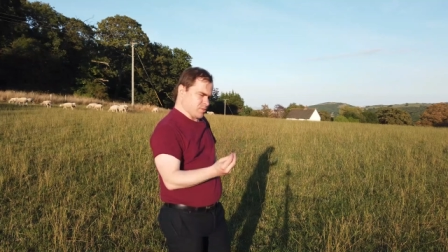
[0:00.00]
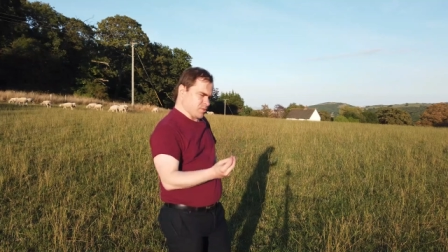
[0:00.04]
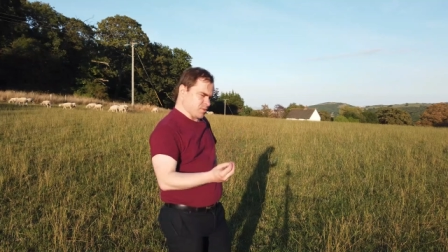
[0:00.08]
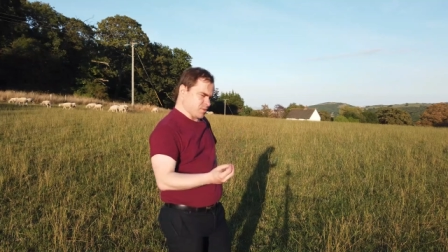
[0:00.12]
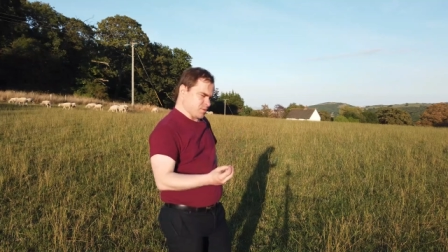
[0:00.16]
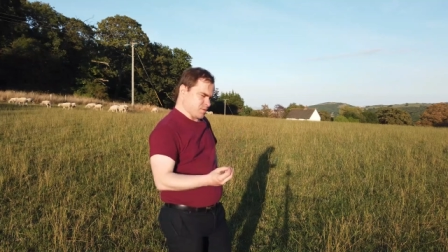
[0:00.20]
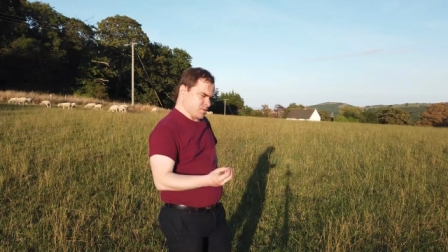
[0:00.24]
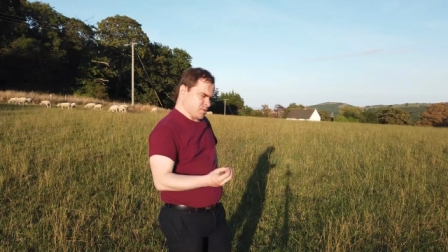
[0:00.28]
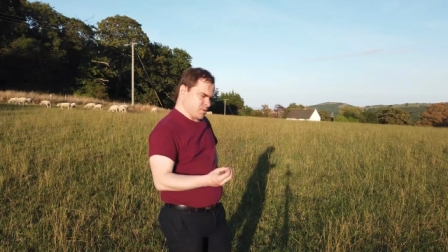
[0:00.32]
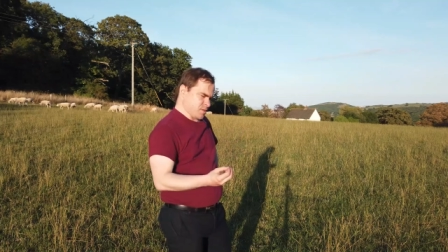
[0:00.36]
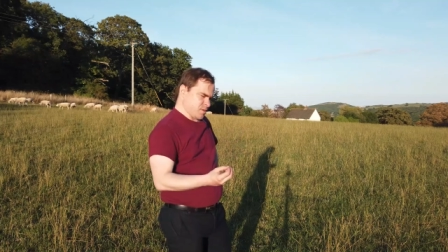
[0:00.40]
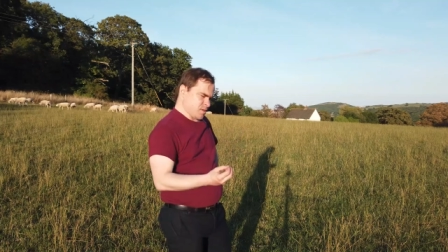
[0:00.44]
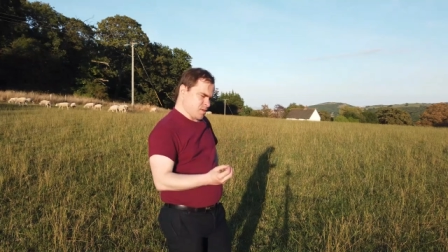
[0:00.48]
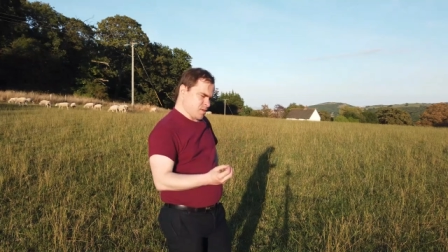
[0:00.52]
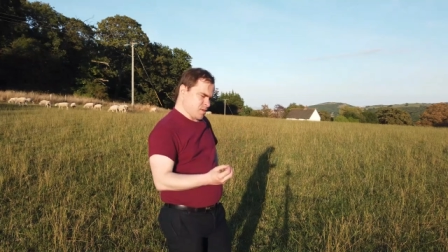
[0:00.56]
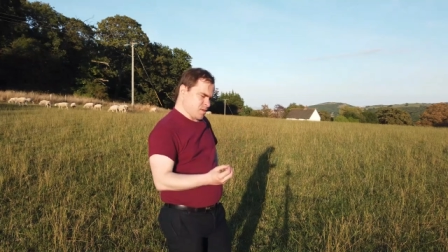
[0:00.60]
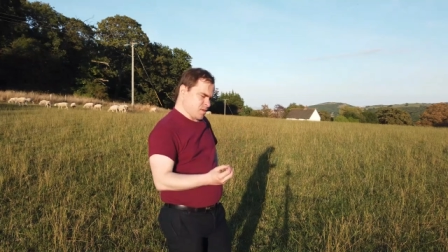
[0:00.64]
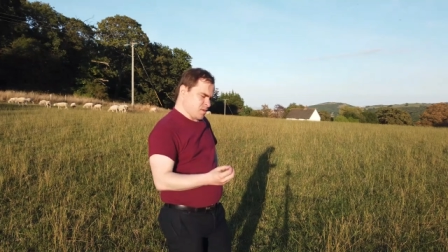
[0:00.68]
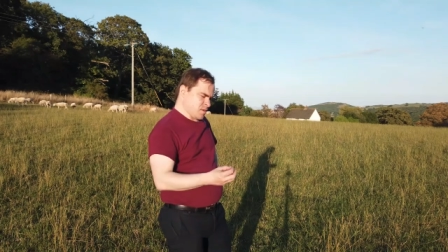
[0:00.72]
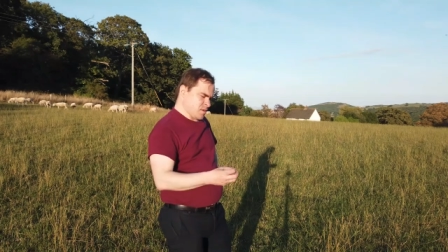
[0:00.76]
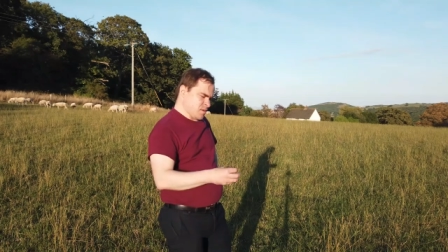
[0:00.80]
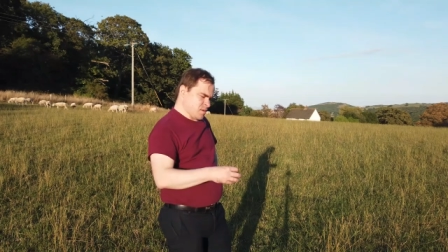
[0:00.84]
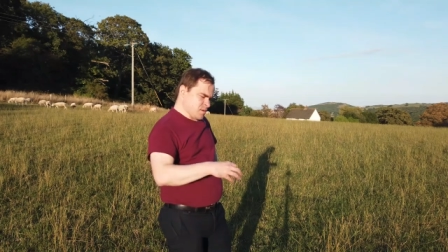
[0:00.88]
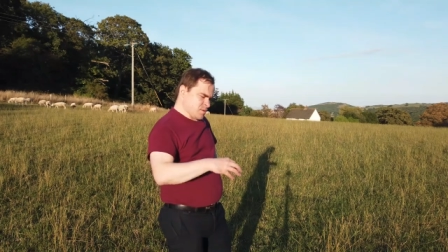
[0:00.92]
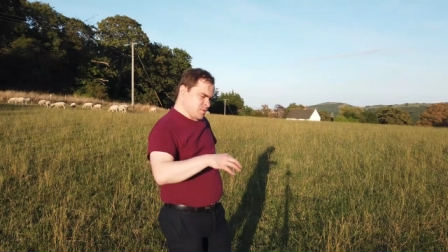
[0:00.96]
is just
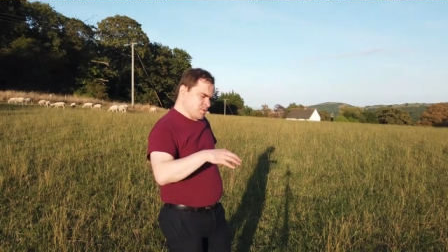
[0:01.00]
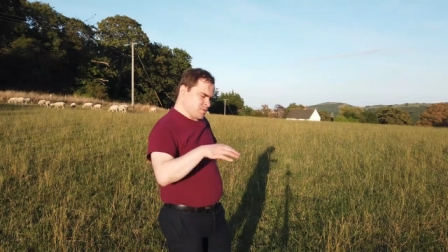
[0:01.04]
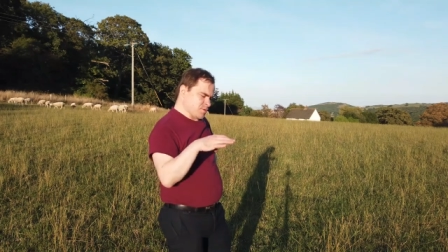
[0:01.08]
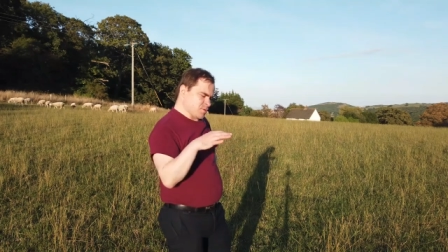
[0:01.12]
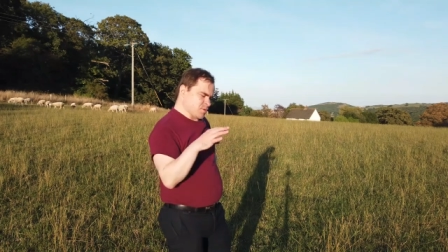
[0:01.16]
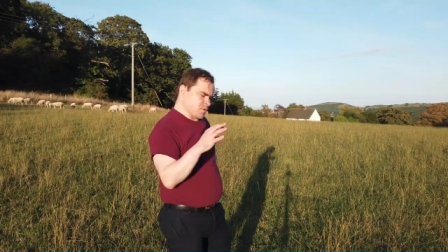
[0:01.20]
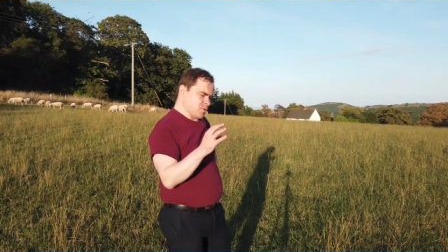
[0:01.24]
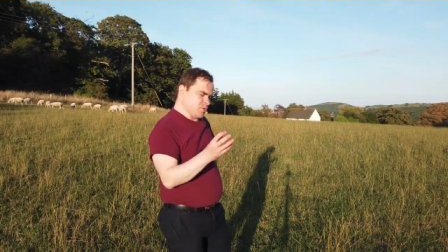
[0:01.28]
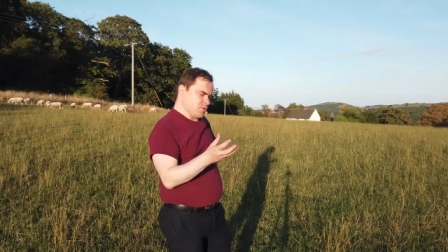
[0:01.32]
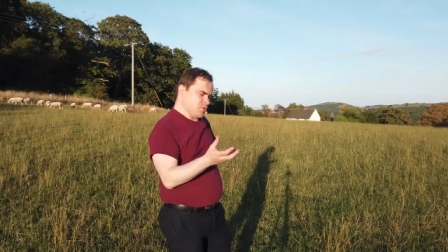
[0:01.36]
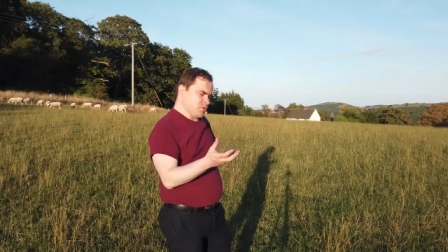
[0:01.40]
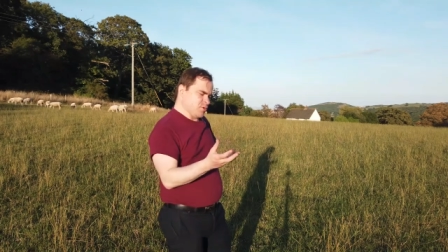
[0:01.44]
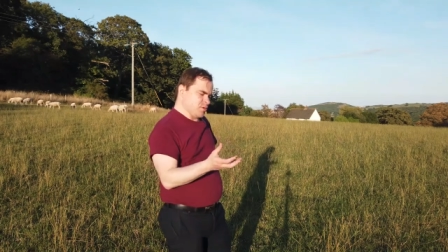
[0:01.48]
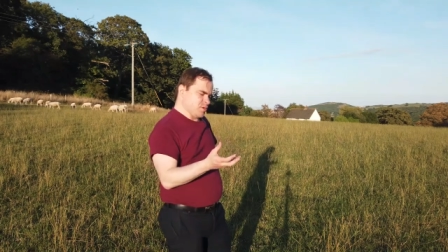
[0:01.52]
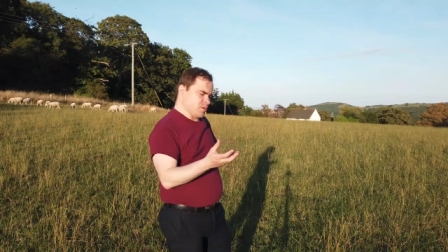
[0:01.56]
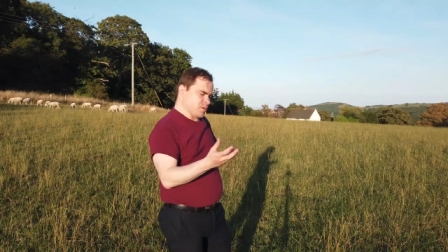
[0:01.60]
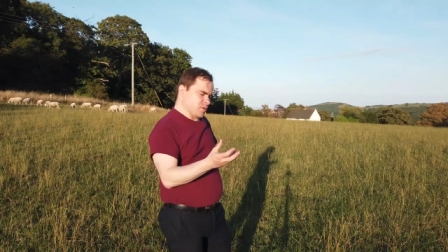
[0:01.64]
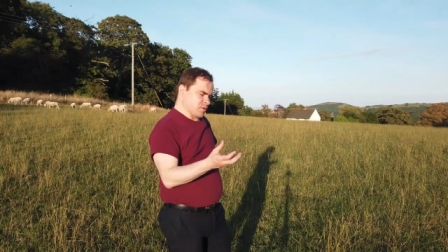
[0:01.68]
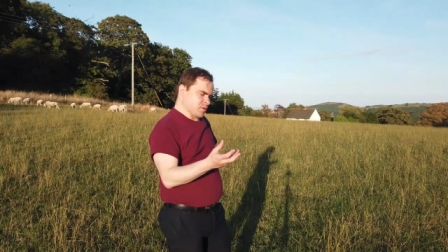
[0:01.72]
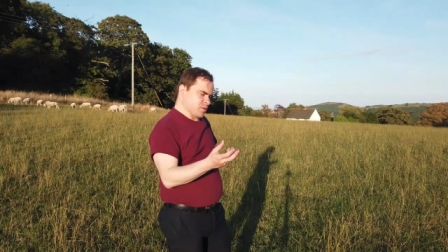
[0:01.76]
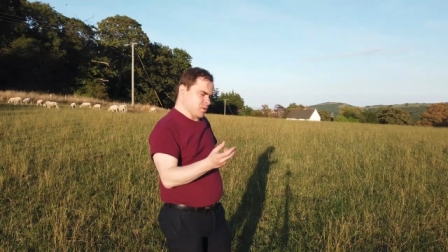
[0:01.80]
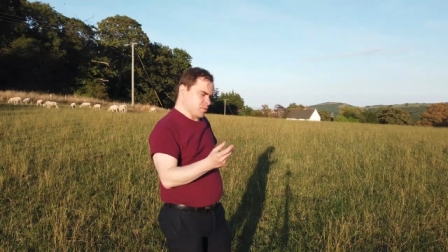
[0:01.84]
so unique